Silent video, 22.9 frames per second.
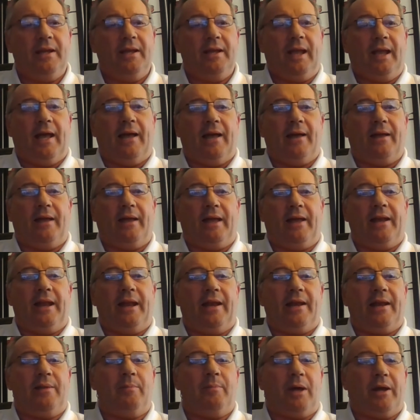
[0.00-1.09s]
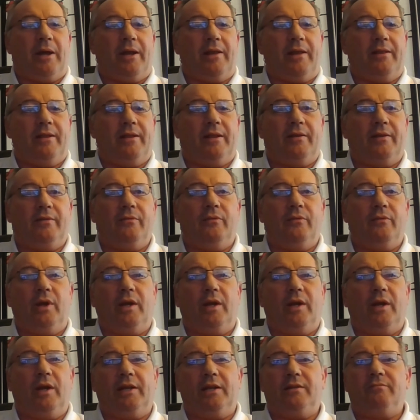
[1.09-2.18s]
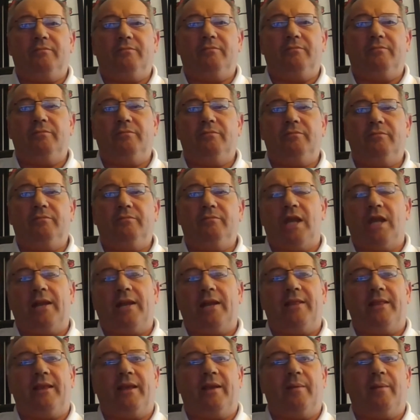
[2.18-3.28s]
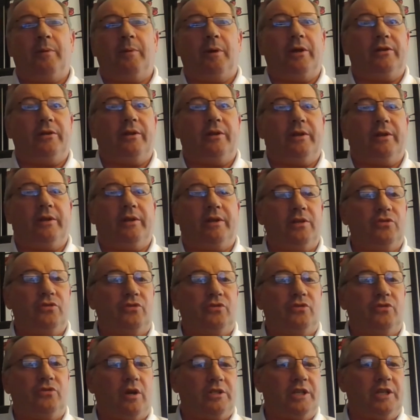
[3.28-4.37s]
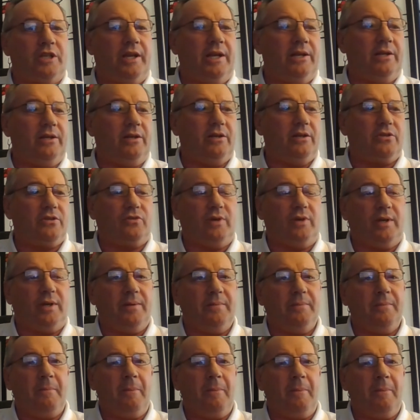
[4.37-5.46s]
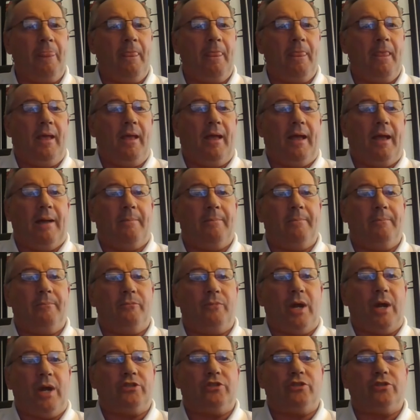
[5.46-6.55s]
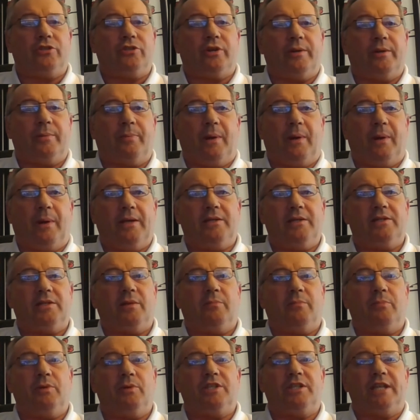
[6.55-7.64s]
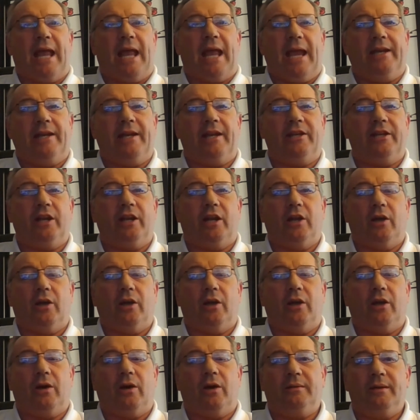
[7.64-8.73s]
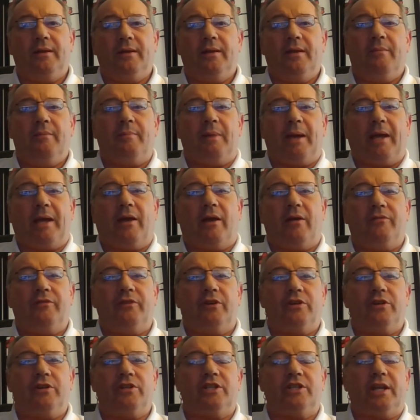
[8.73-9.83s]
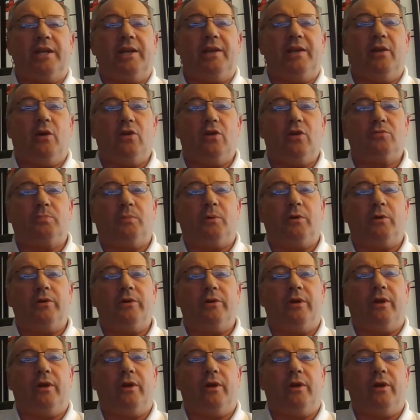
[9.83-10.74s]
And anybody that really knows anything about the construction industry, registered apprenticeship was signed into law by Governor Sidney Osborne